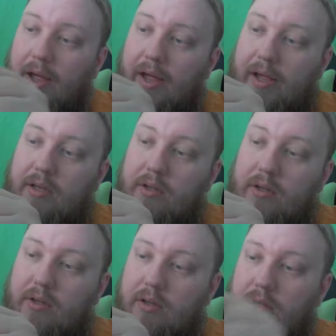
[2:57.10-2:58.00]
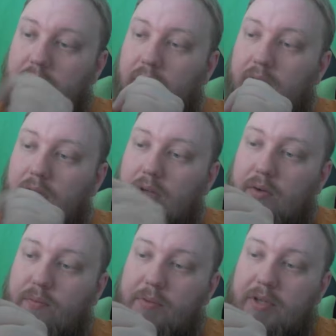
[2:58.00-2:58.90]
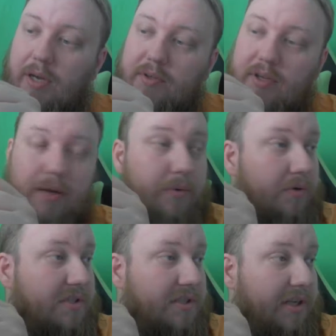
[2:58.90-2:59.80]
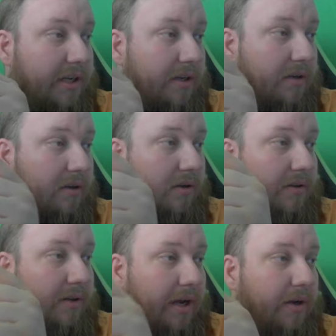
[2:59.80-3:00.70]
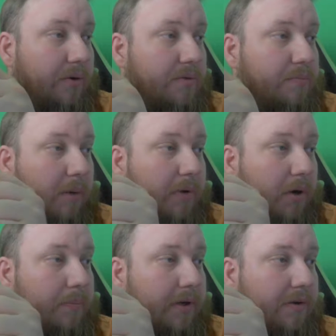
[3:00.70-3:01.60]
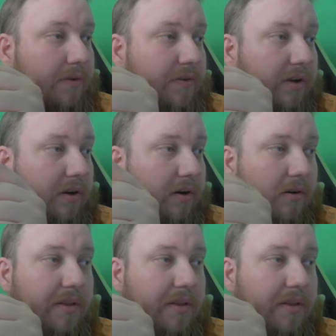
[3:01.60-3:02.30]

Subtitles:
And from time to time, you'll see dinos pop up, like you can see here